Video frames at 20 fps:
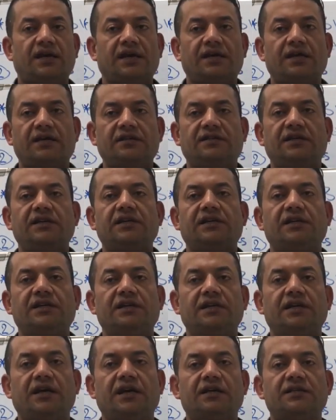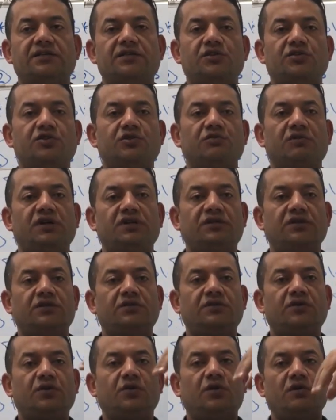an adrenal gland
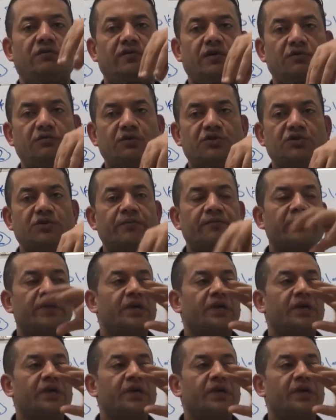situated over which.